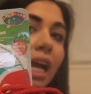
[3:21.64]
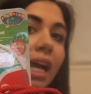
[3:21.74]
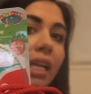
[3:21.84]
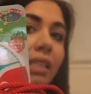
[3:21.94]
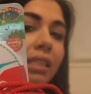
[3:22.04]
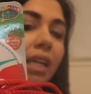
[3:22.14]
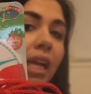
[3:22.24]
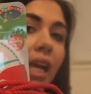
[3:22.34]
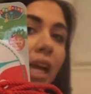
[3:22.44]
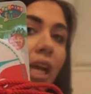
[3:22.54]
and
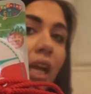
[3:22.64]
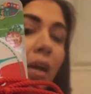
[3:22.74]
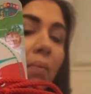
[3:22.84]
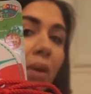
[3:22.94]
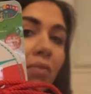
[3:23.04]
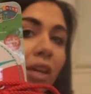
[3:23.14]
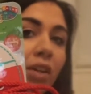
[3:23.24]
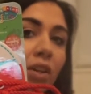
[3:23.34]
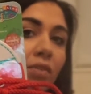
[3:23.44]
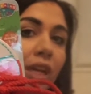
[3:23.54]
my friend
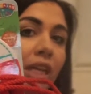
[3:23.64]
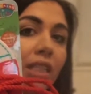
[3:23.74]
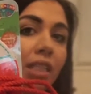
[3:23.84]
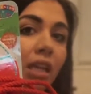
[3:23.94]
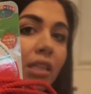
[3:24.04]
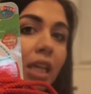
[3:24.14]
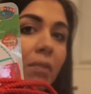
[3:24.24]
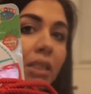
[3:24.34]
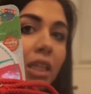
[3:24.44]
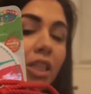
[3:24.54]
got it for her son to
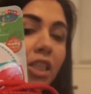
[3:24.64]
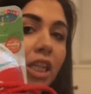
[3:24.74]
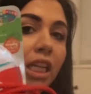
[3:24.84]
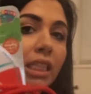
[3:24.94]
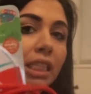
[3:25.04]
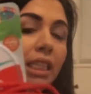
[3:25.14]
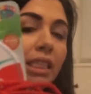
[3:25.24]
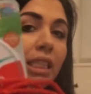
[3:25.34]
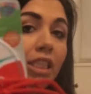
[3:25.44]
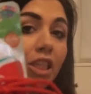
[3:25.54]
help her tie his shoelaces,
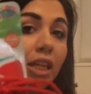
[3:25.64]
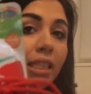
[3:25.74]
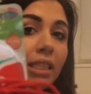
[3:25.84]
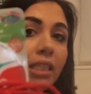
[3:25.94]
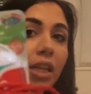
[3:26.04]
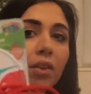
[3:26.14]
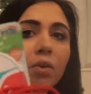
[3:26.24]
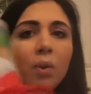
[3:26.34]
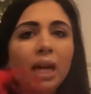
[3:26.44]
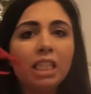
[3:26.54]
his shoelaces, and I
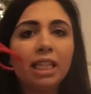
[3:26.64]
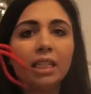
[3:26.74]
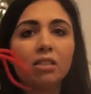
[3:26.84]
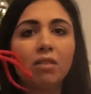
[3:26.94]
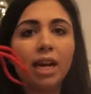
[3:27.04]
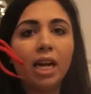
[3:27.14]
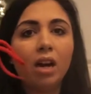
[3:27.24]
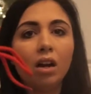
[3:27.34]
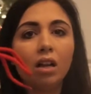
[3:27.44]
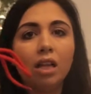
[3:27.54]
thought, oh, actually, that's great.
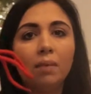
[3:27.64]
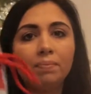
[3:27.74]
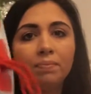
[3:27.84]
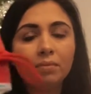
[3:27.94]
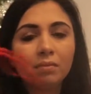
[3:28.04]
I'll um,